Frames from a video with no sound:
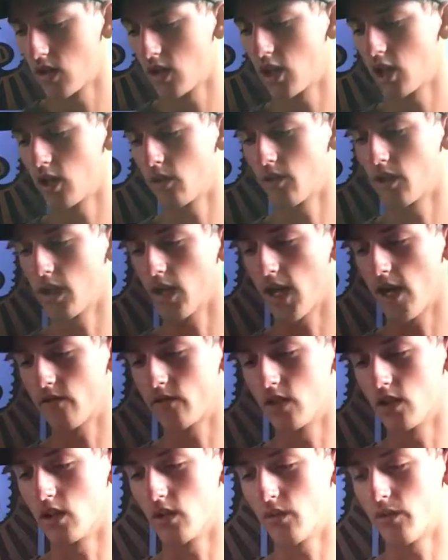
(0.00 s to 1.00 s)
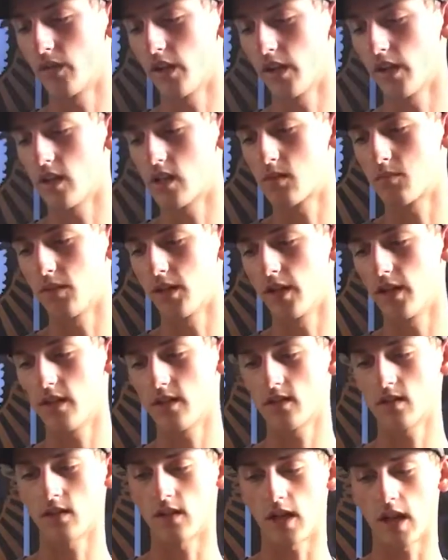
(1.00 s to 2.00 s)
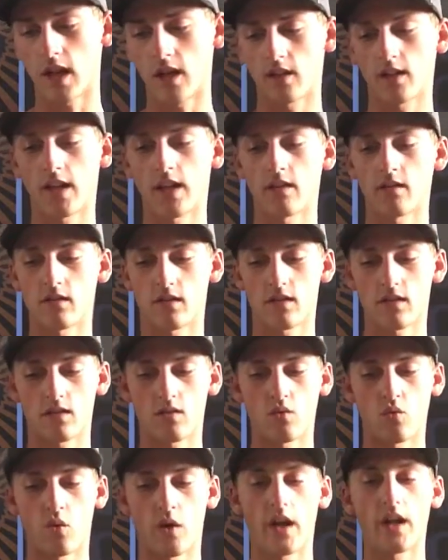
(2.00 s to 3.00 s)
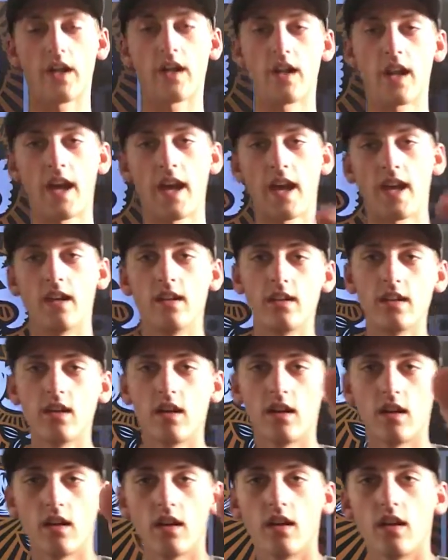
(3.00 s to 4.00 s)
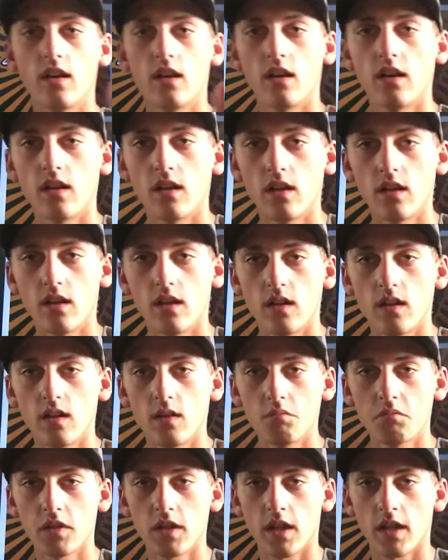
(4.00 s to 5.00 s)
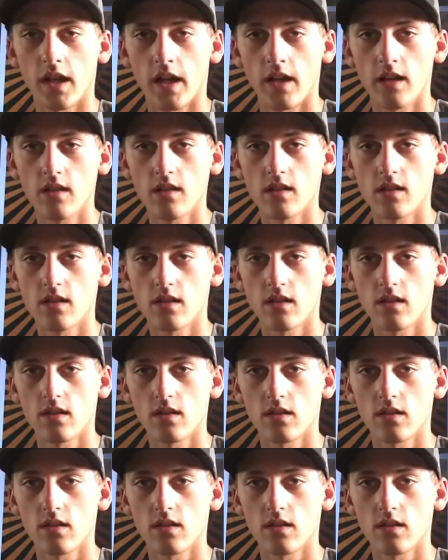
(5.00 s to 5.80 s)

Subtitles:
Here we have the Flickety Split. It's an 1/8 ounce weighted head. Pretty nice.